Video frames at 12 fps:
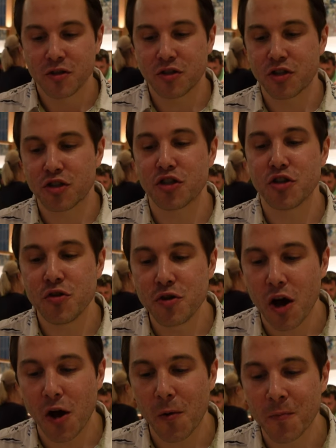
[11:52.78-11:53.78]
So just so you
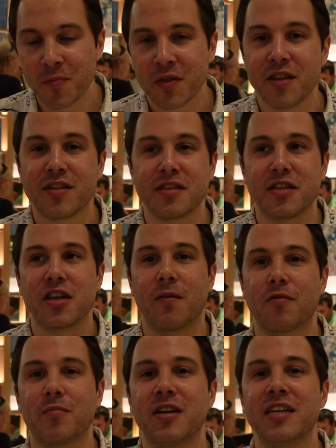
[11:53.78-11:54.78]
know, this doesn't come
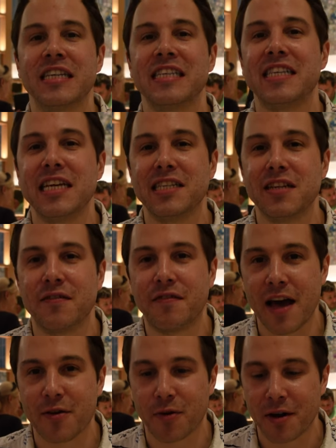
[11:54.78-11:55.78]
from a seasoned
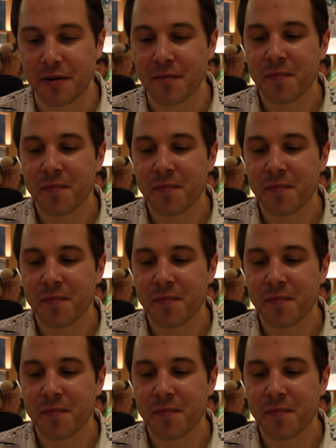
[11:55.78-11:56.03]
veteran